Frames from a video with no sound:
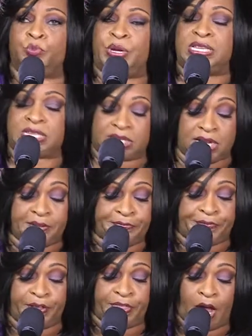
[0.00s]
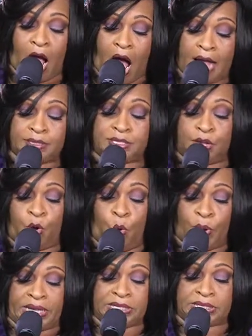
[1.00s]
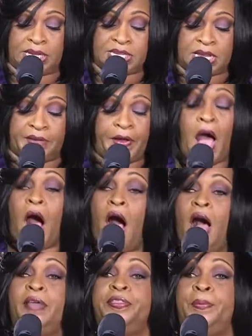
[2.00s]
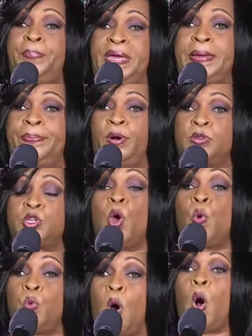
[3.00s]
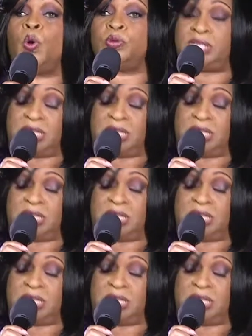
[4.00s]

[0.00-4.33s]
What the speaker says: we suffer the consequences of other people's wrong